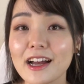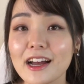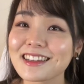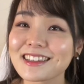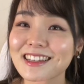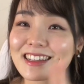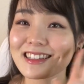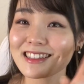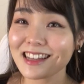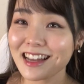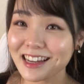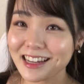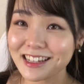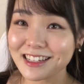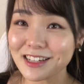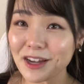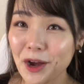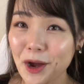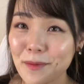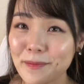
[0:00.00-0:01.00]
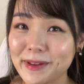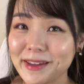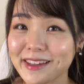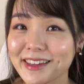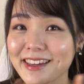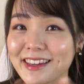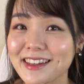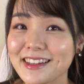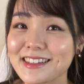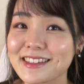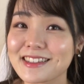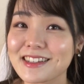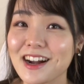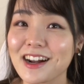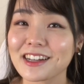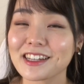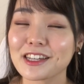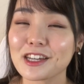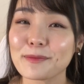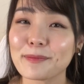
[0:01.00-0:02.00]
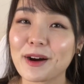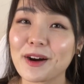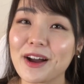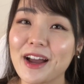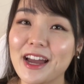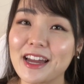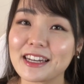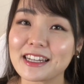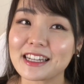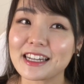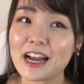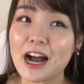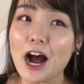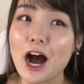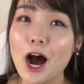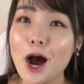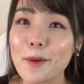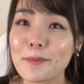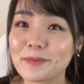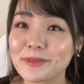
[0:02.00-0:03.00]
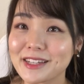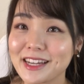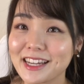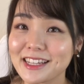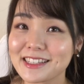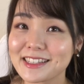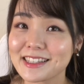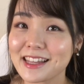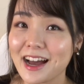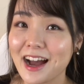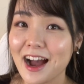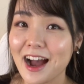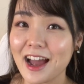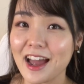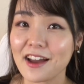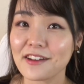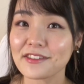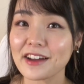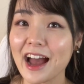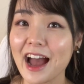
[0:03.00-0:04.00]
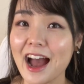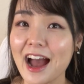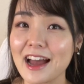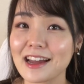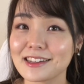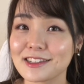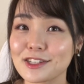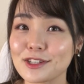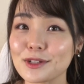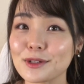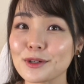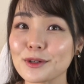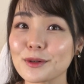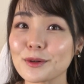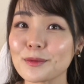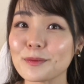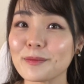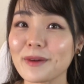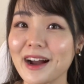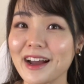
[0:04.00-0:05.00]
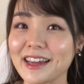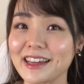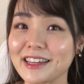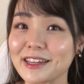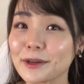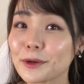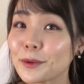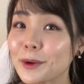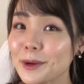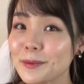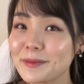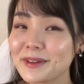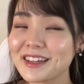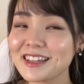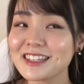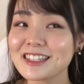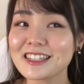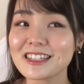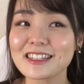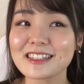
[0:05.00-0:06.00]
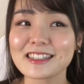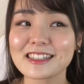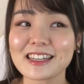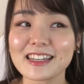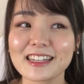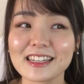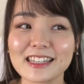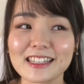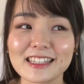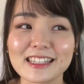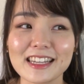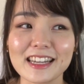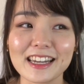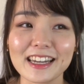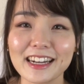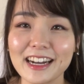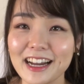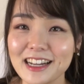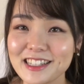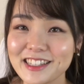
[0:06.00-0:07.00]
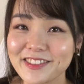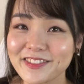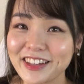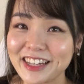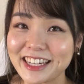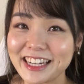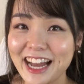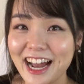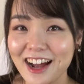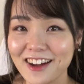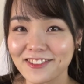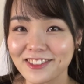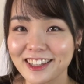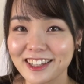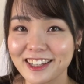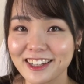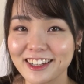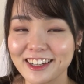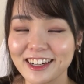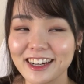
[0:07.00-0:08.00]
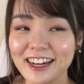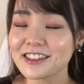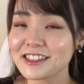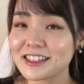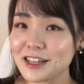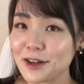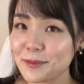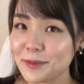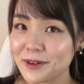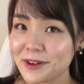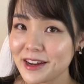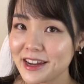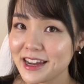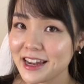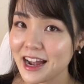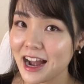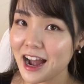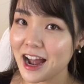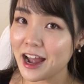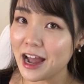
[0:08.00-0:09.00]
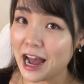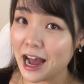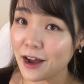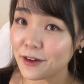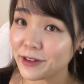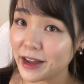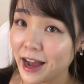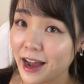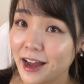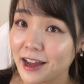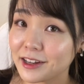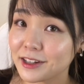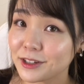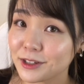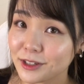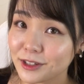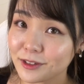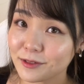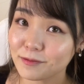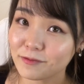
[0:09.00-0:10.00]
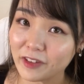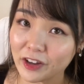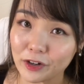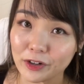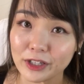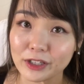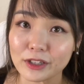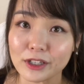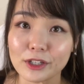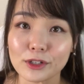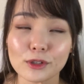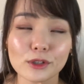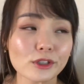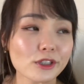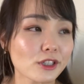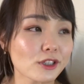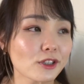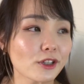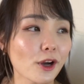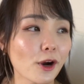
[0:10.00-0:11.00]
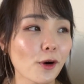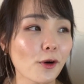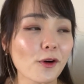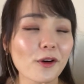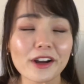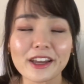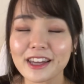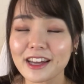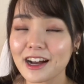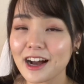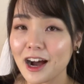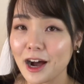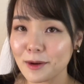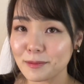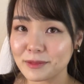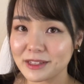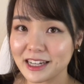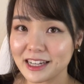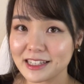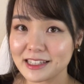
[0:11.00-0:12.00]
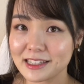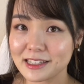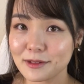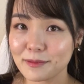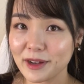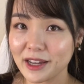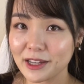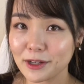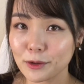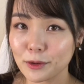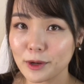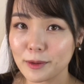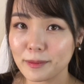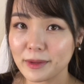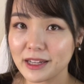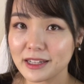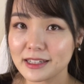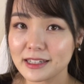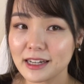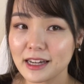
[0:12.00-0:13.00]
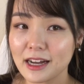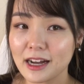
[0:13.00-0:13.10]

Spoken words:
The second topic is talking about any updates that I have had to my equipment since it has been half a year. summary, I have had very little to no updates to my equipment.